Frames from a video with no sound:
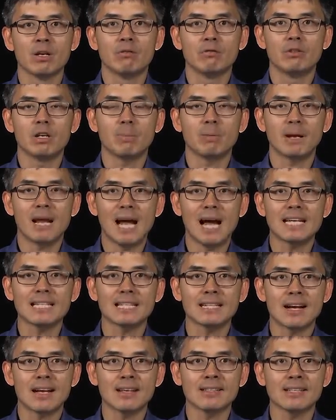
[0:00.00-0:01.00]
We apply
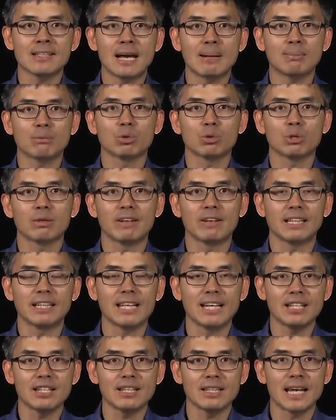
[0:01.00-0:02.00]
the concept to the
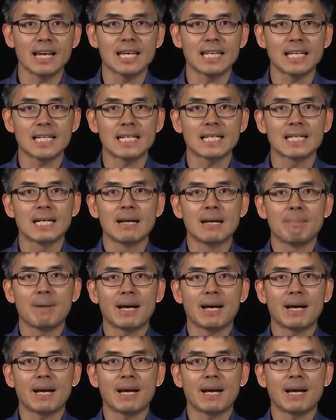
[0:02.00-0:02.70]
validation data